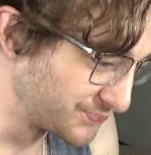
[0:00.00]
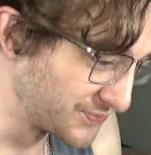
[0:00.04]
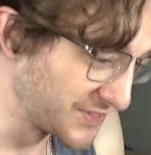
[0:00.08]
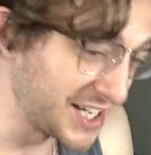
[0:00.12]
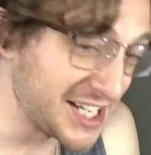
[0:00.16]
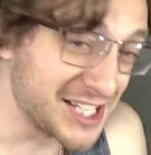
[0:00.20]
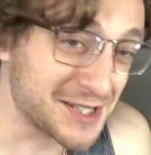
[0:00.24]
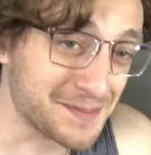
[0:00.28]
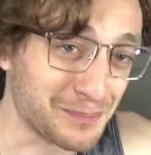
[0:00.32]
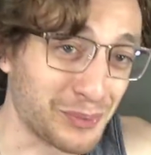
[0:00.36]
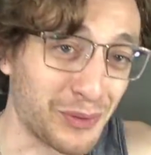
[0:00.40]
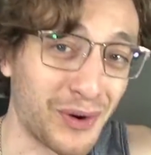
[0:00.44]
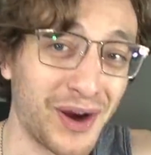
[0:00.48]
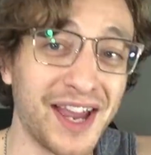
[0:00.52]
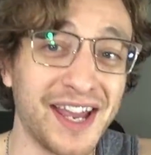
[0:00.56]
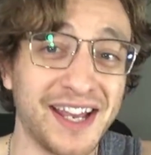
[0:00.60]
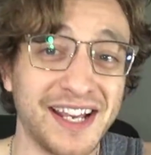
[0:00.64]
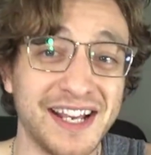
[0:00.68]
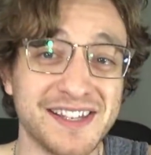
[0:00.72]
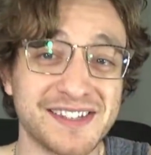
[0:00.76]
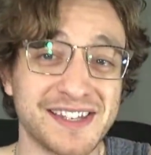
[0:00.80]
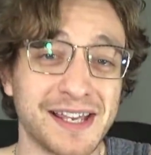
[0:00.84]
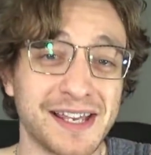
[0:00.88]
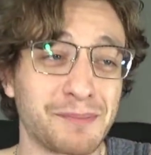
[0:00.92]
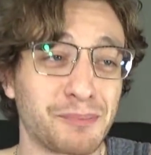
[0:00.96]
he's
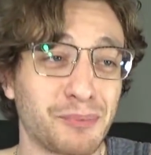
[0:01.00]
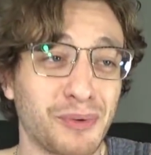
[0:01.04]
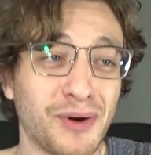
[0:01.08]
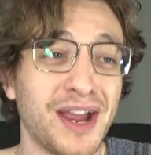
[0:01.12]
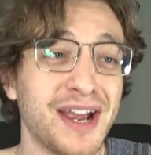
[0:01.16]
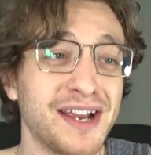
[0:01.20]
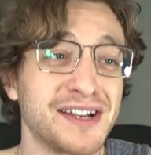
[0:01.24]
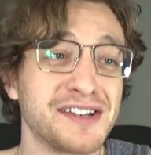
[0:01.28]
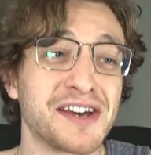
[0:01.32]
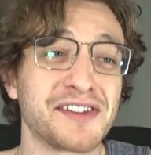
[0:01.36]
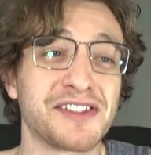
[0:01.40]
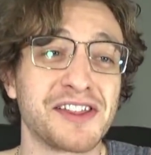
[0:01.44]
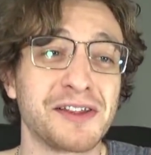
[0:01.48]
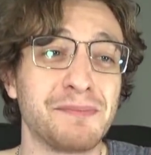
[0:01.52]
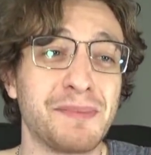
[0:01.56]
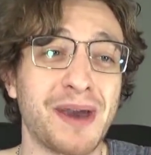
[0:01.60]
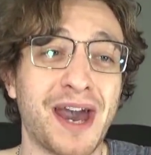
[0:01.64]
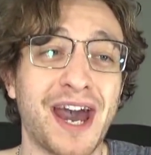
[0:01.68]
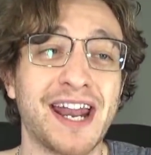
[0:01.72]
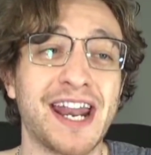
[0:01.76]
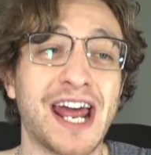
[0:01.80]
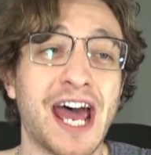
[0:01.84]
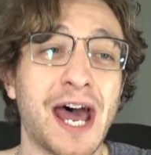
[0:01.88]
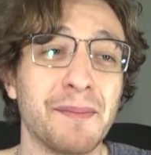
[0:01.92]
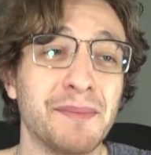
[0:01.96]
praying. He's like praying nothing
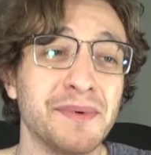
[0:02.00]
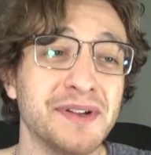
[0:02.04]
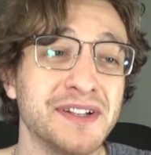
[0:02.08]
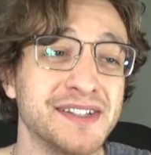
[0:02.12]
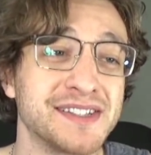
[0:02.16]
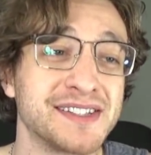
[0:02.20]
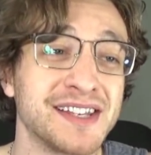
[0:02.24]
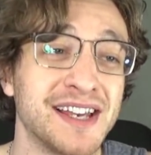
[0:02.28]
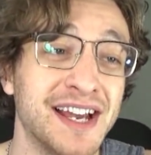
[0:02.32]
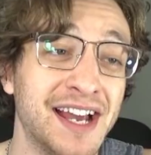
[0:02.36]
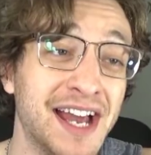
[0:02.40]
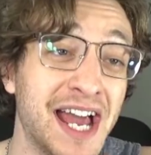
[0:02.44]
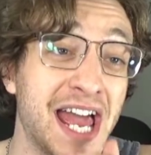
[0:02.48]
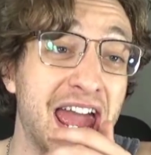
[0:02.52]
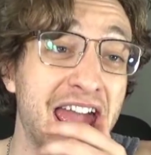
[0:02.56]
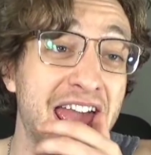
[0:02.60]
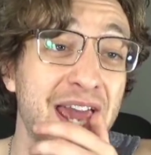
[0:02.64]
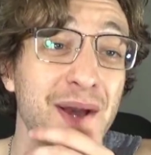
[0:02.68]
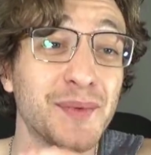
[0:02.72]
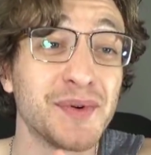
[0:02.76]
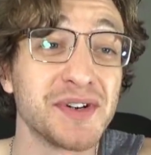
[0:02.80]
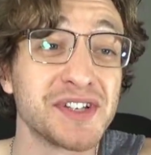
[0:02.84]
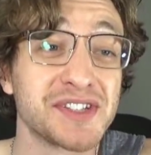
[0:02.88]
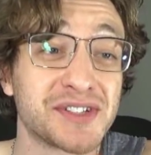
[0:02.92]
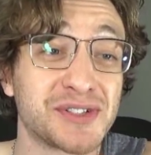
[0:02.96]
bad happens.
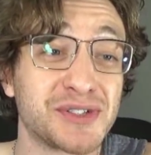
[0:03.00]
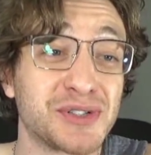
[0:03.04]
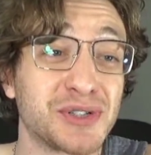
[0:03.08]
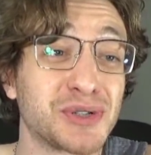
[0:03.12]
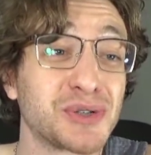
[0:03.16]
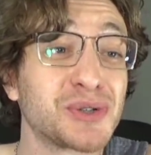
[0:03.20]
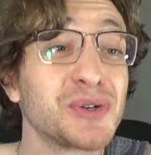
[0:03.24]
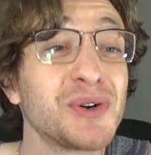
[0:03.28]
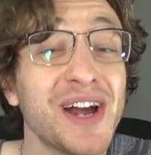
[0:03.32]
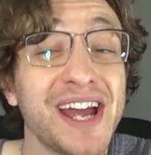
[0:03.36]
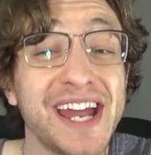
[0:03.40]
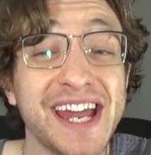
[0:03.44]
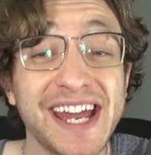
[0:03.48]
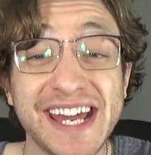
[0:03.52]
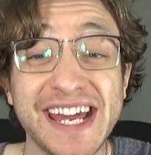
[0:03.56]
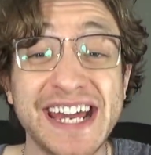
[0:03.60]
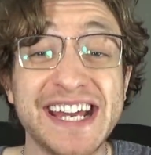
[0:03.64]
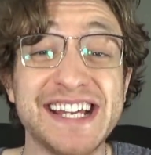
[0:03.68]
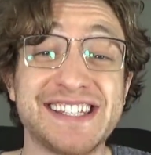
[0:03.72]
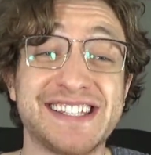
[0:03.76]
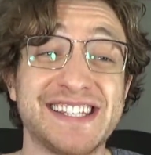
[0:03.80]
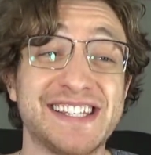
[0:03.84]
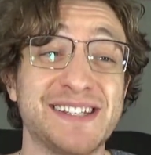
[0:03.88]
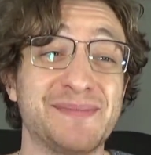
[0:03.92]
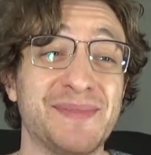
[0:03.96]
It was
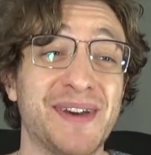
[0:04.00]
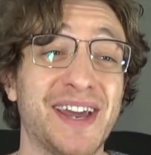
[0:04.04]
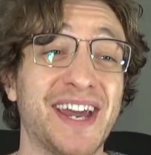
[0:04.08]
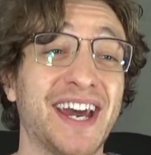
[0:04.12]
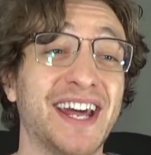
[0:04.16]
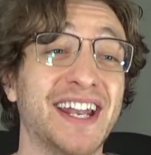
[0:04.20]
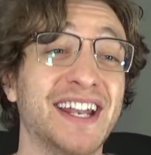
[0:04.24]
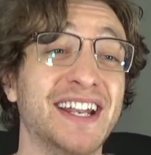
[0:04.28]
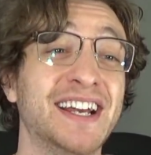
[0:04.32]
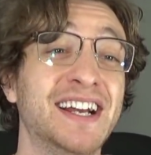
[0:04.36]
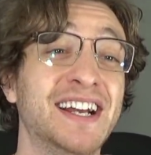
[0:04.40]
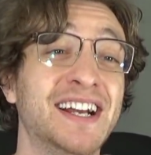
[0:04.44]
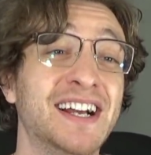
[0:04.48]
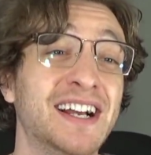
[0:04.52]
crazy, man.